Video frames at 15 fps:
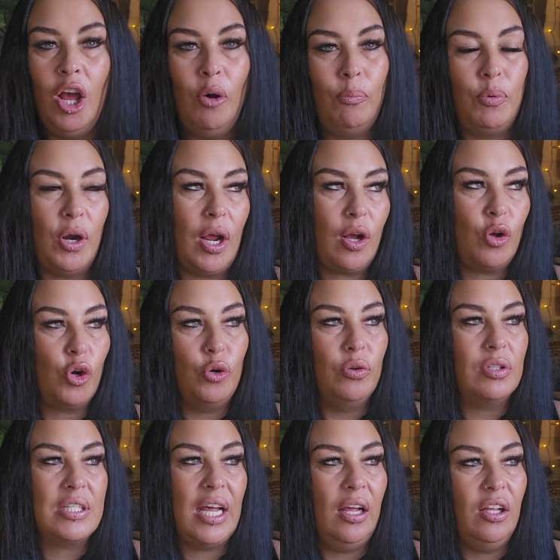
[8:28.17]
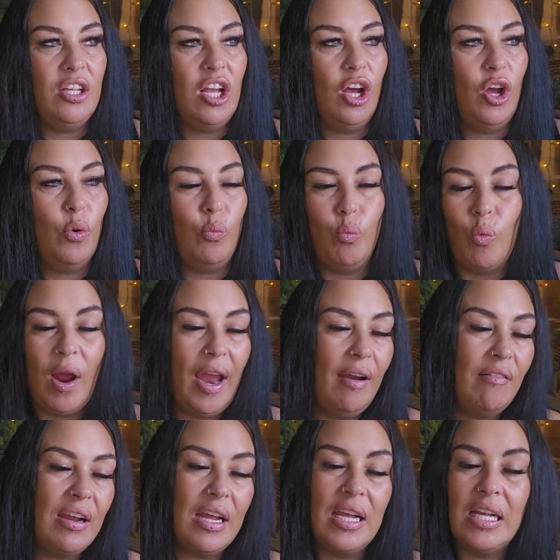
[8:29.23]
but I couldn't tell you
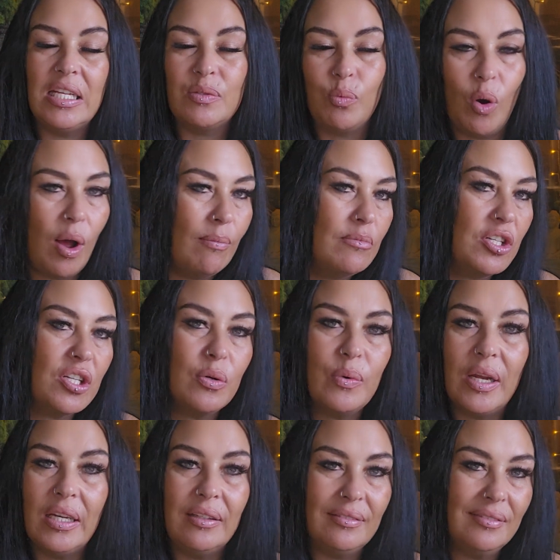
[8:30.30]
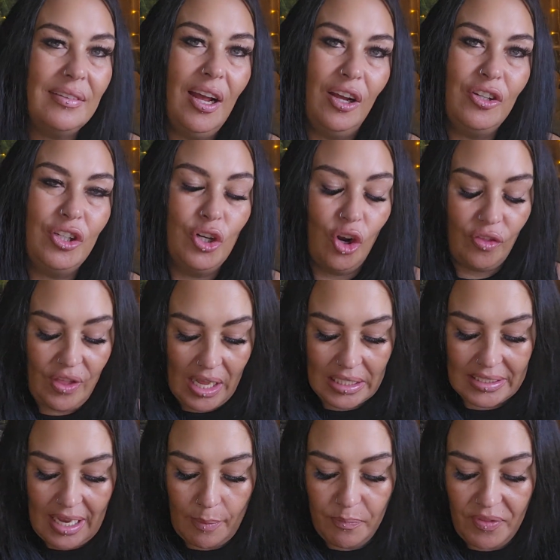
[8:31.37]
where it is, what I'm doing, that
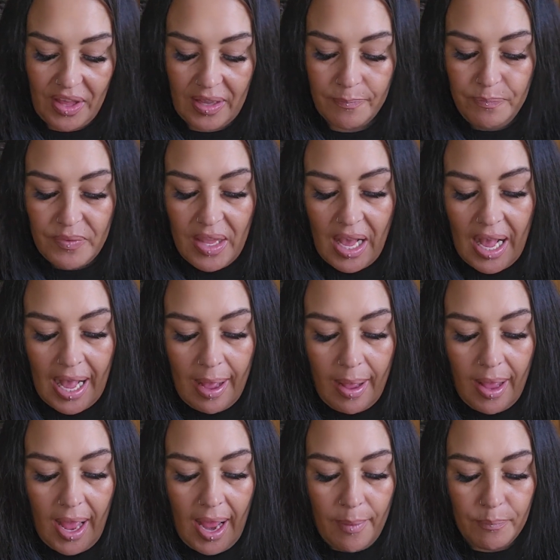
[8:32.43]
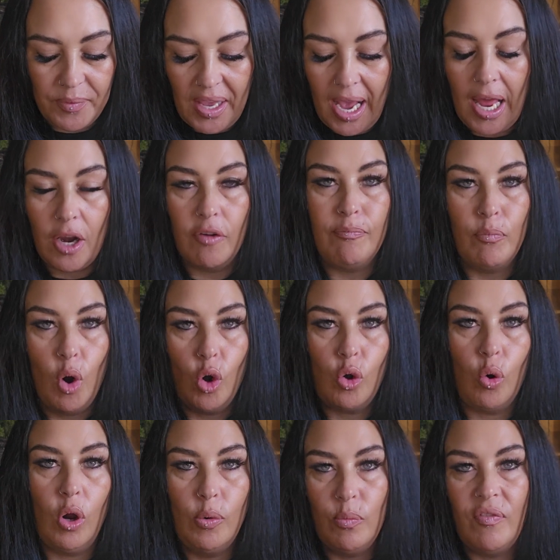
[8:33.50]
type of thing. I'm kind of more
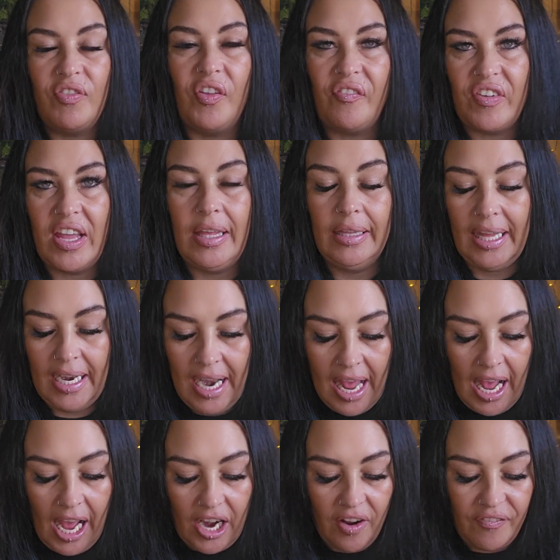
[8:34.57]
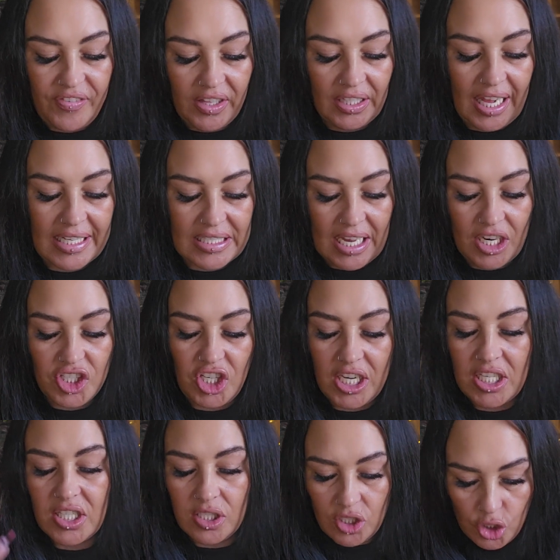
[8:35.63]
going with the feeling. And I feel like,
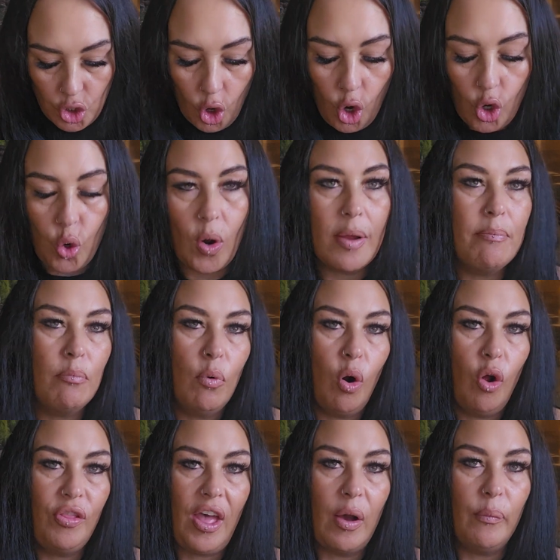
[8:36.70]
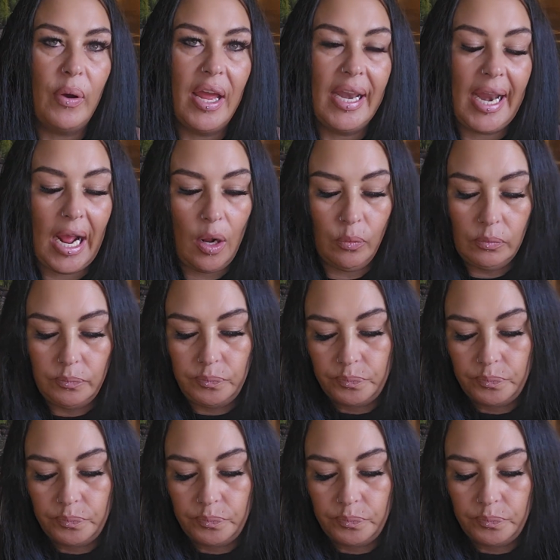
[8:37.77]
Sagittarius, you're going more that way now.